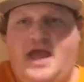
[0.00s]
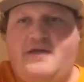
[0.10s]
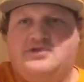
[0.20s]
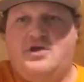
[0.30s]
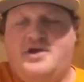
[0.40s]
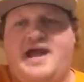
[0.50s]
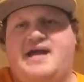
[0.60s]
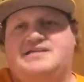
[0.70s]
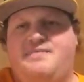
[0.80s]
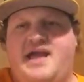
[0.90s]
Hey, what's going on,
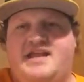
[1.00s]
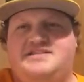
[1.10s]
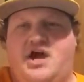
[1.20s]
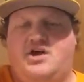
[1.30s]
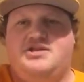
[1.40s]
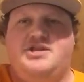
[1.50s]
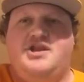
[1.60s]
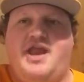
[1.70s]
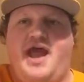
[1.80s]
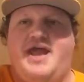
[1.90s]
guys? I'm going to talk to you
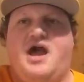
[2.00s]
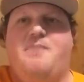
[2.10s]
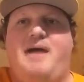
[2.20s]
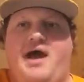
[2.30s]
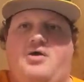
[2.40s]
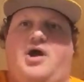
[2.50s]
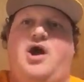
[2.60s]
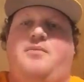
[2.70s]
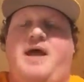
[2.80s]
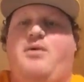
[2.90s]
today about
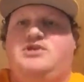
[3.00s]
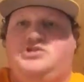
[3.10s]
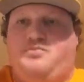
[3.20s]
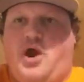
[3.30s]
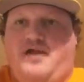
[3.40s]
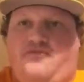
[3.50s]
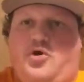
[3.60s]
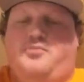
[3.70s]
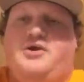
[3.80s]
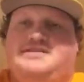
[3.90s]
how we should pray
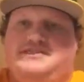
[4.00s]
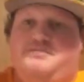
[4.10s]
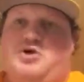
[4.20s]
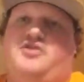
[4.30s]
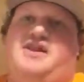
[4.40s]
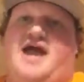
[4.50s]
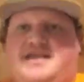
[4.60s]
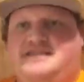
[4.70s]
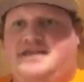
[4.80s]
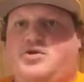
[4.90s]
for Princess
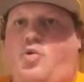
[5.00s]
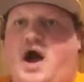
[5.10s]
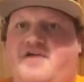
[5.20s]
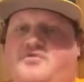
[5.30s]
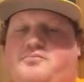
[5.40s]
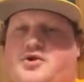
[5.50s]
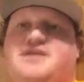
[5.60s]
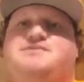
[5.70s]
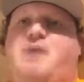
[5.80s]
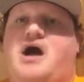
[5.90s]
Buthelezi, the wife of
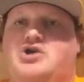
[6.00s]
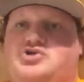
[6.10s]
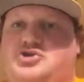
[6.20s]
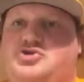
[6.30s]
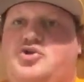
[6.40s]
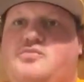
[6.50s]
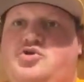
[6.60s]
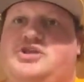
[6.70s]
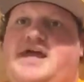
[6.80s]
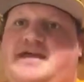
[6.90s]
Prince Mangosuthu
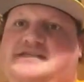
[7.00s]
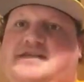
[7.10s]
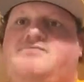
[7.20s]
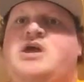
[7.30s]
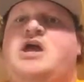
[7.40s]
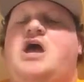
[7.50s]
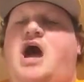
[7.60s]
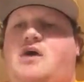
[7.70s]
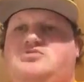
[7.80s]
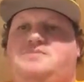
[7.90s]
Buthelezi.
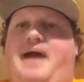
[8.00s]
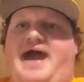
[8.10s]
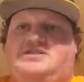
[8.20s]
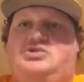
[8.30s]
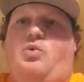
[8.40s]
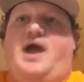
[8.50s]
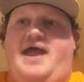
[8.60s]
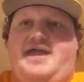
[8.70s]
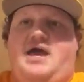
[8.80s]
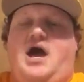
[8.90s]
She passed
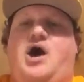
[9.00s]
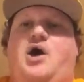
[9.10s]
away.